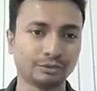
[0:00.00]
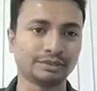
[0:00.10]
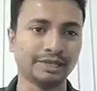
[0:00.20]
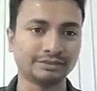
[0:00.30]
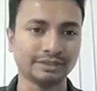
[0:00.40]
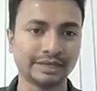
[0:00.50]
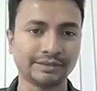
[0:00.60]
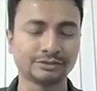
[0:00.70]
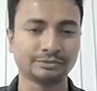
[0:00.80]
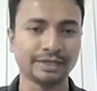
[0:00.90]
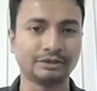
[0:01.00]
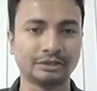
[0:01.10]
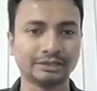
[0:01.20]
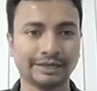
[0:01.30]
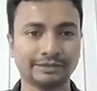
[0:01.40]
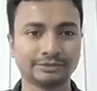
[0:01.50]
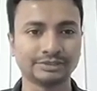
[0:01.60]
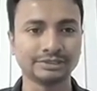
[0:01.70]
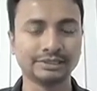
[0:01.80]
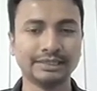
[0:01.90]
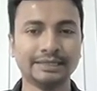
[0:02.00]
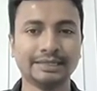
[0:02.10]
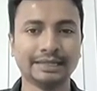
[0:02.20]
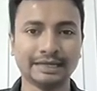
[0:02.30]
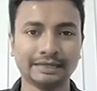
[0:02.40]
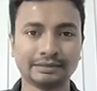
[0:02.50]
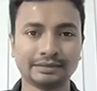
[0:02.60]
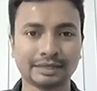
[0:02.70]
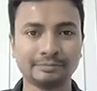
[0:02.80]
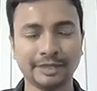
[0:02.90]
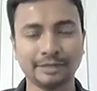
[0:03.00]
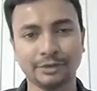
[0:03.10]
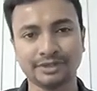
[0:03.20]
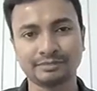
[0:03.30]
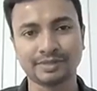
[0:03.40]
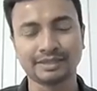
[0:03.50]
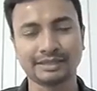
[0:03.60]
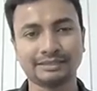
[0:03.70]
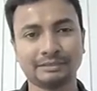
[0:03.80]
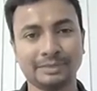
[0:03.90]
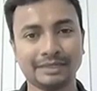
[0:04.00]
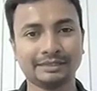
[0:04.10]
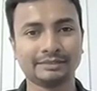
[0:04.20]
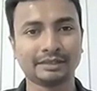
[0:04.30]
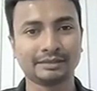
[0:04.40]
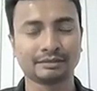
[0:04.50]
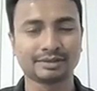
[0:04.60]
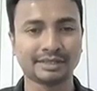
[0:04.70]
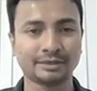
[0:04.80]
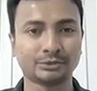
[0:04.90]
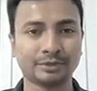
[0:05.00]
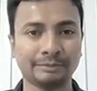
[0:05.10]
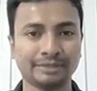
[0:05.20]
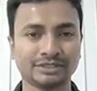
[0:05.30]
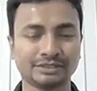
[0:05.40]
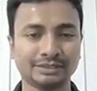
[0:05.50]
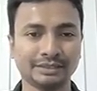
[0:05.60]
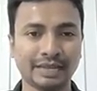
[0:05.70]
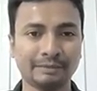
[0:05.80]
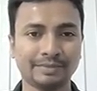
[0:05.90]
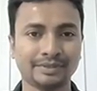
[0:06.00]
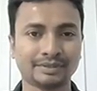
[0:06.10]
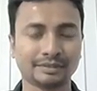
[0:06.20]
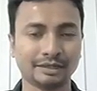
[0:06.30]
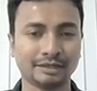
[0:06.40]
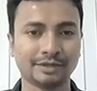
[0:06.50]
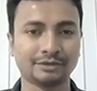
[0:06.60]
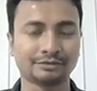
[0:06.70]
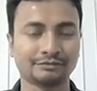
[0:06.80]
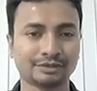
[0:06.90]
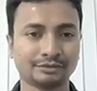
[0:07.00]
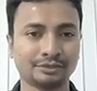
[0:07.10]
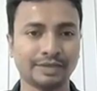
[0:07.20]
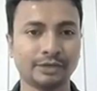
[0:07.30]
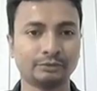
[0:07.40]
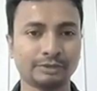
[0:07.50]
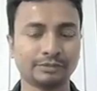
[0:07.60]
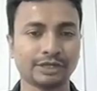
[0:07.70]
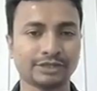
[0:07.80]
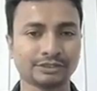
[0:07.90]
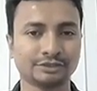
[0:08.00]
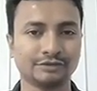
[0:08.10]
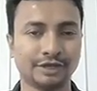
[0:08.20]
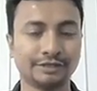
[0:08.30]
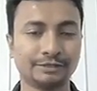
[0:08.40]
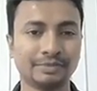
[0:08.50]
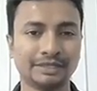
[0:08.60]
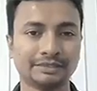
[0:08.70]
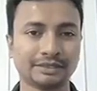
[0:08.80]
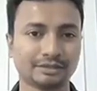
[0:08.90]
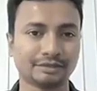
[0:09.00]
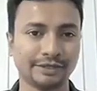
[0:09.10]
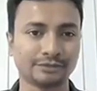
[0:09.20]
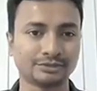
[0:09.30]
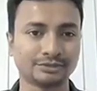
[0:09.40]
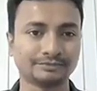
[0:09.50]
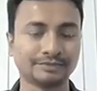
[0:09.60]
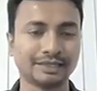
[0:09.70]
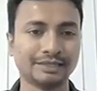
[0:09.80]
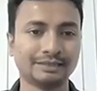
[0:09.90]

to import natural gas to make all the hydrogen. The second pain point is basically the billion tons of CO2 emission that happens because of this whole annual production of 100 million tons of hydrogen.